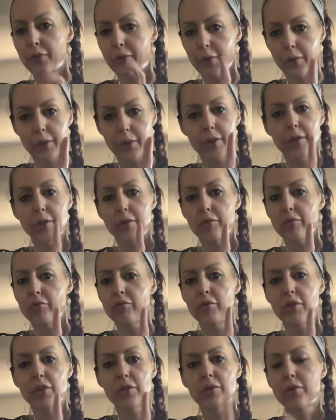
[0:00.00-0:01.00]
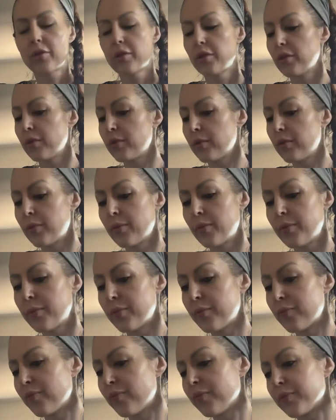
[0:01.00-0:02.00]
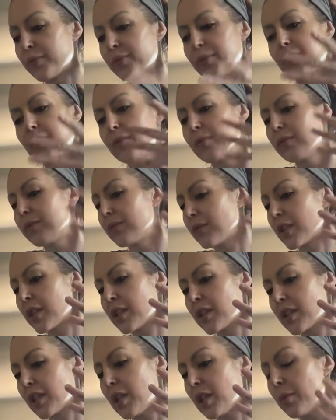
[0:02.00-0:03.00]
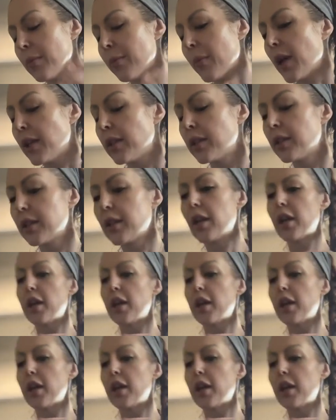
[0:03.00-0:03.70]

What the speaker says: to focus on, just to keep in mind.